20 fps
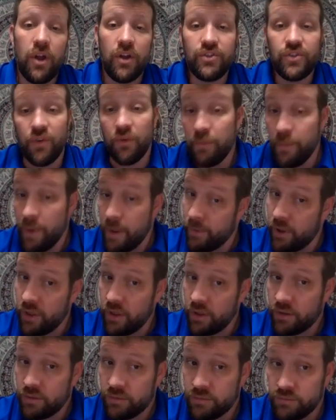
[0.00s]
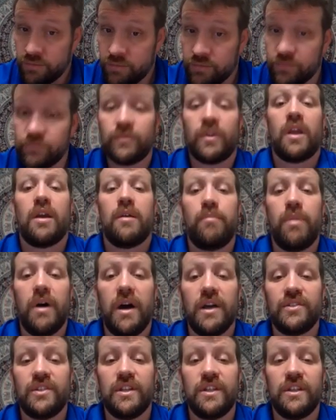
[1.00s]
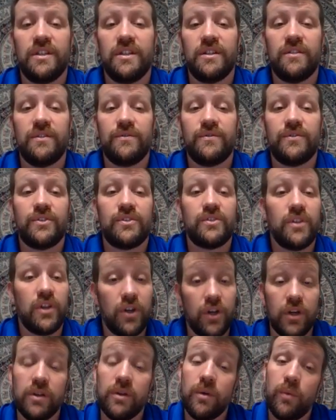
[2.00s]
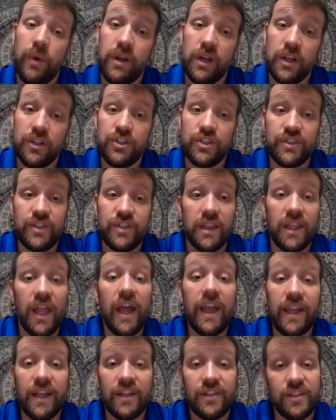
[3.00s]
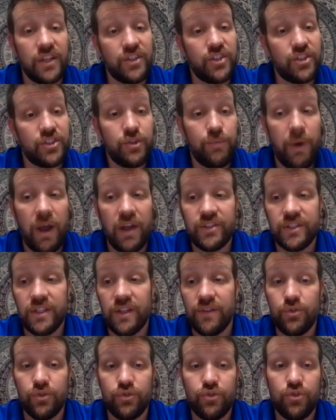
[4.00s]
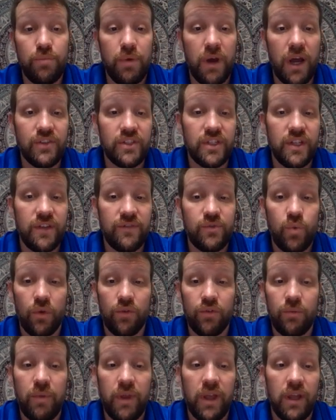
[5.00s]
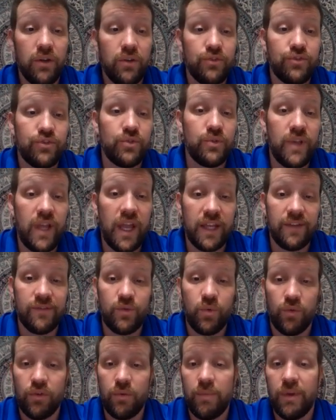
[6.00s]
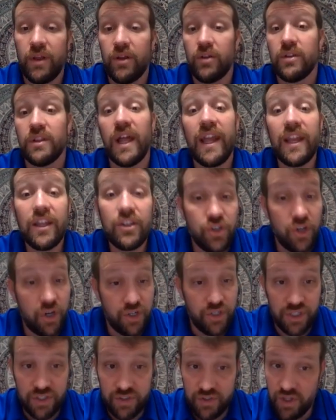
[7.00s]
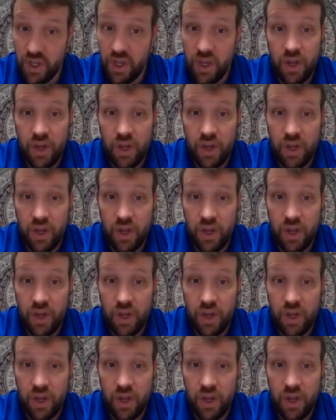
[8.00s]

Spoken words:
also remember positives, or well, I should say likes, not just positives. So two positives will repel, two negatives will repel, like charges